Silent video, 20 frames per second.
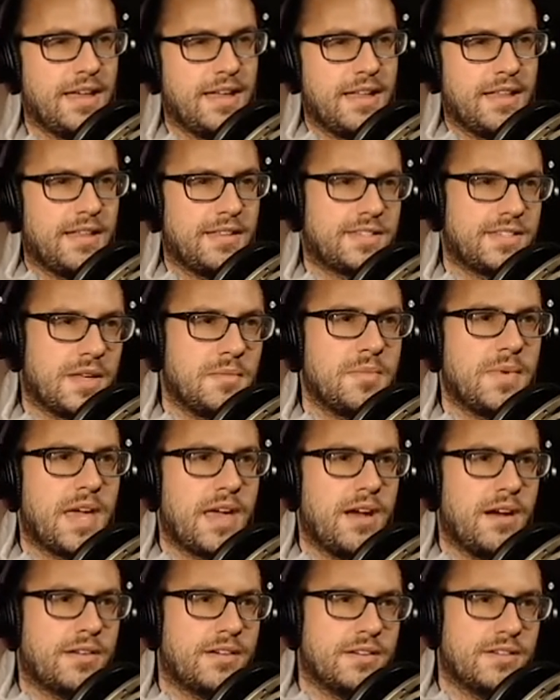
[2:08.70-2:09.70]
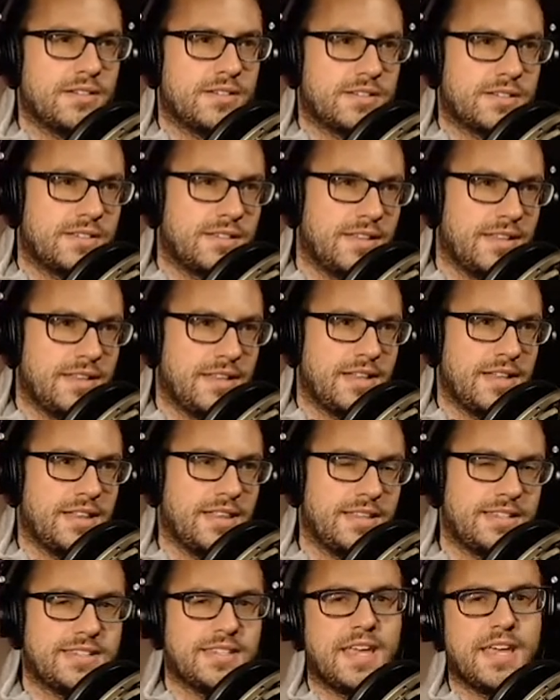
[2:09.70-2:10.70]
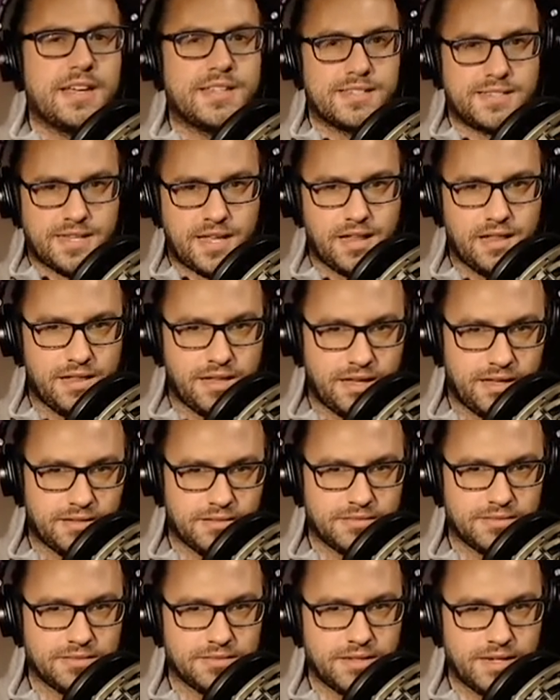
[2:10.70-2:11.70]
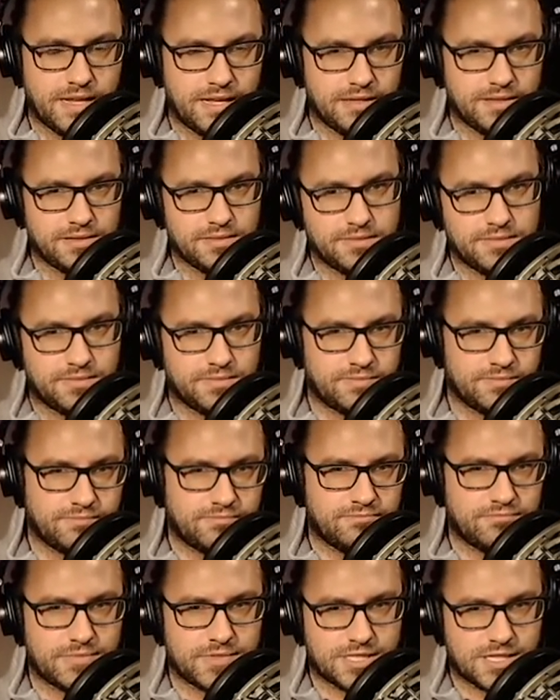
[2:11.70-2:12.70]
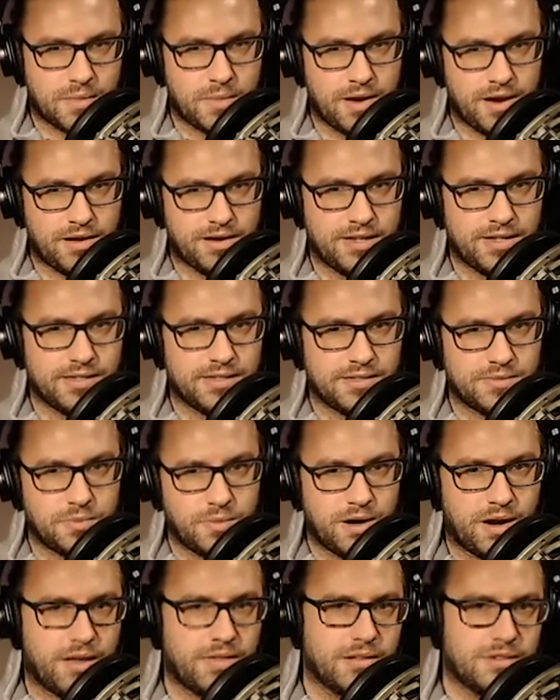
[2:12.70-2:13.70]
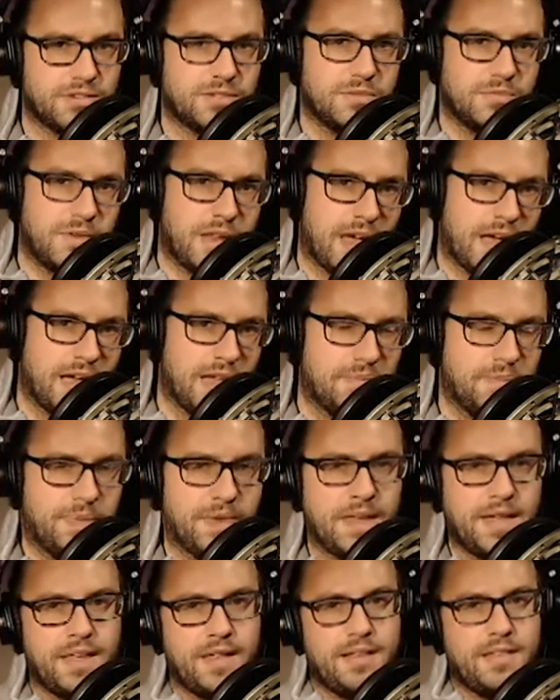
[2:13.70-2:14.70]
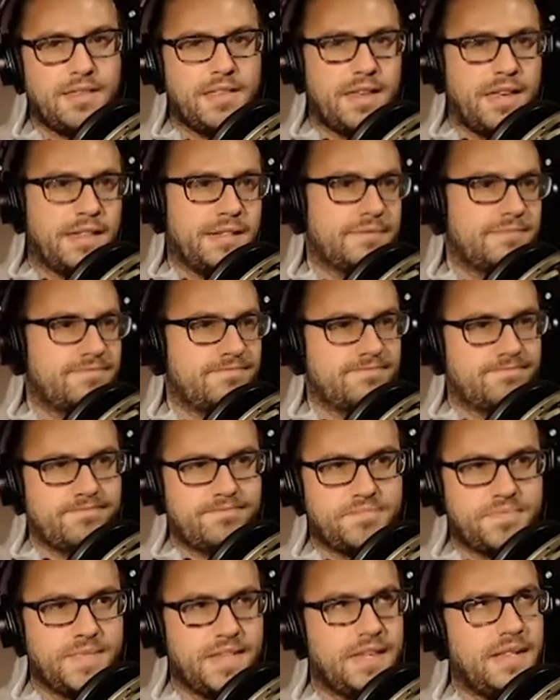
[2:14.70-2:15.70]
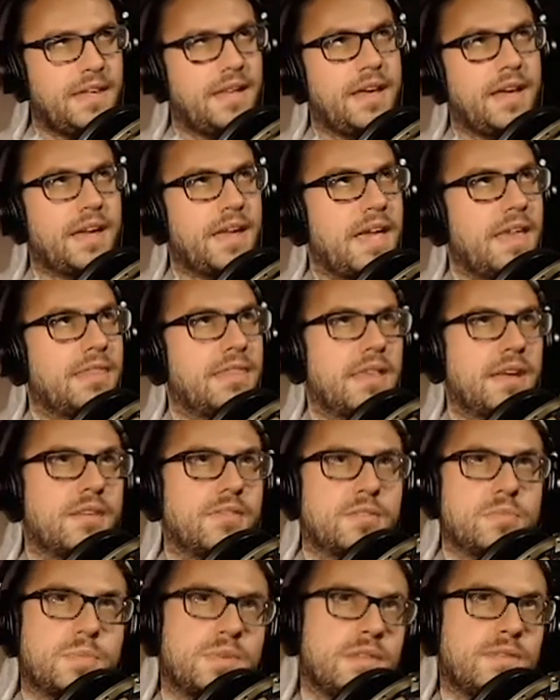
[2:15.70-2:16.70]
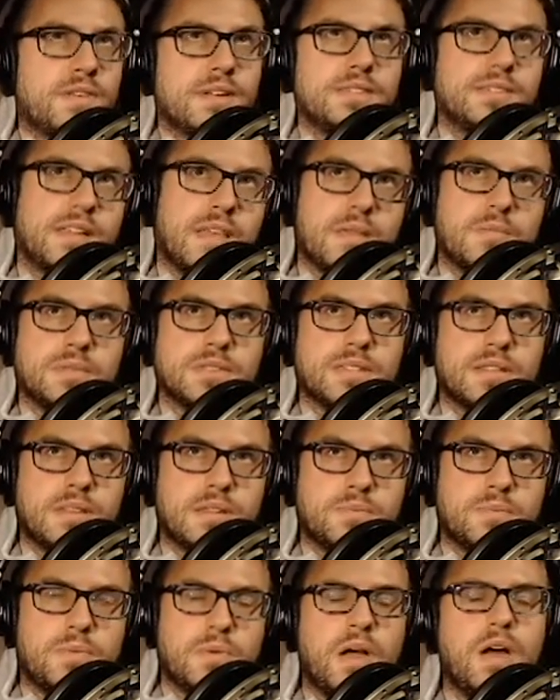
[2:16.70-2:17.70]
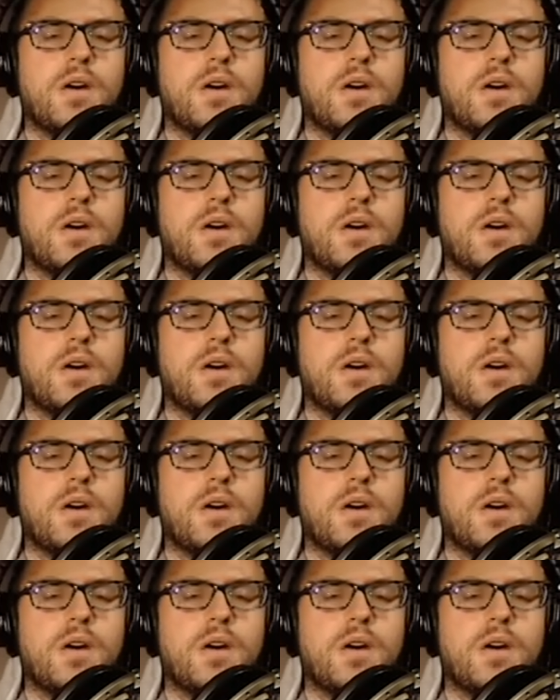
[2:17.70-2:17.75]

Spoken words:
Some characters, let's say, excel in some areas where others do not. Like, I can't think of specific examples at this point.